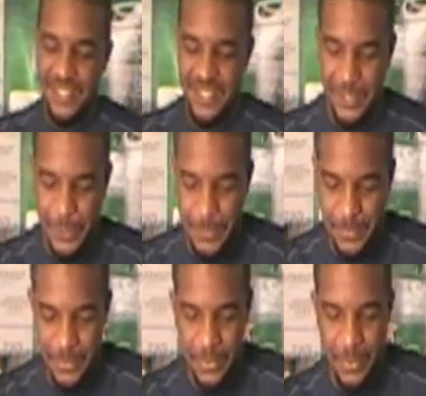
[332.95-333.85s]

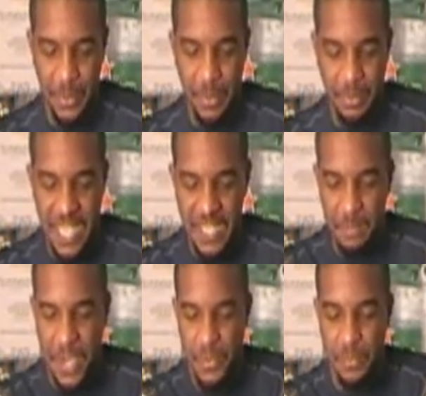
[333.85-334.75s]
So the base
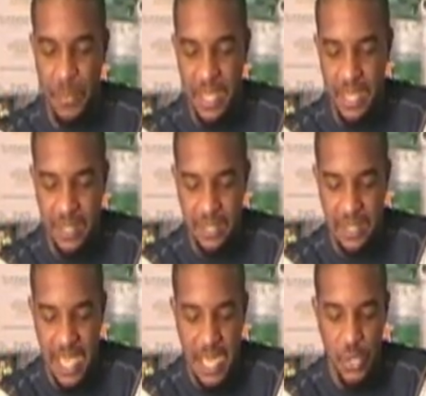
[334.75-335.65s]
mount means
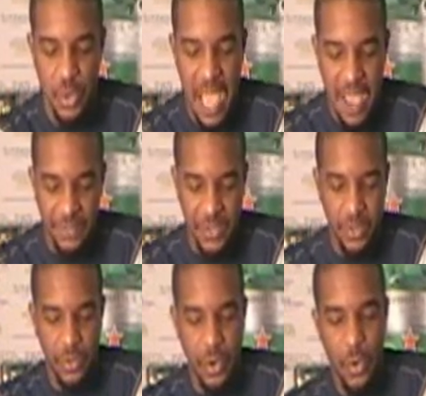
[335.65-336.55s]
that you have
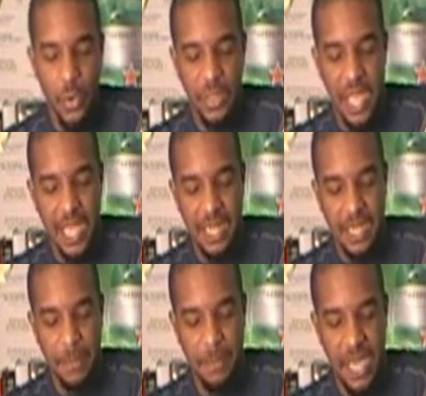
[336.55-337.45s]
to hold the
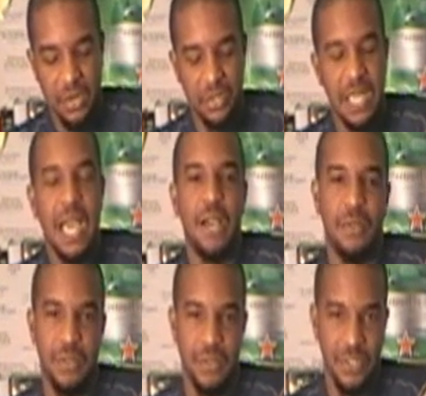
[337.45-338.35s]
Heineken bottle
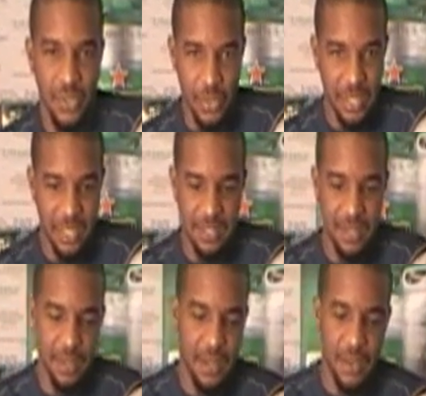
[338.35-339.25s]
down so it
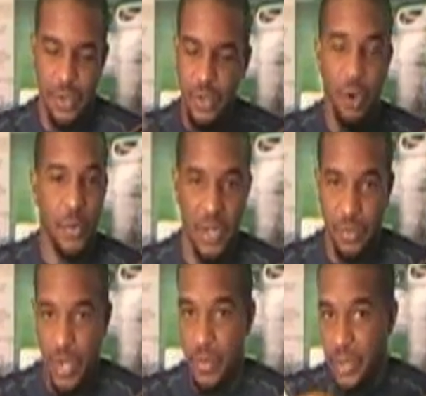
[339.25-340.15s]
doesn't go
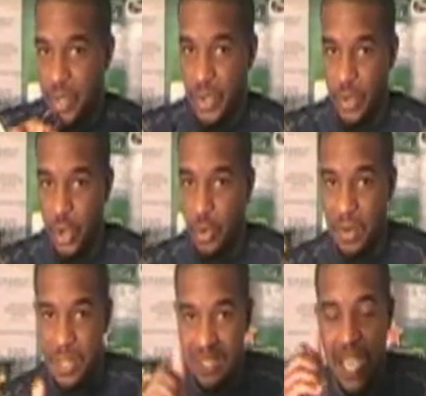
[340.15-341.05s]
anywhere when you go to
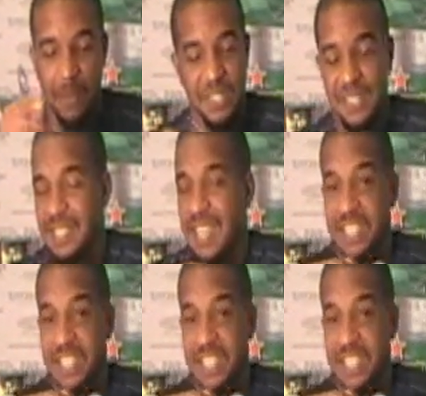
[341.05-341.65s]
open the top, because this is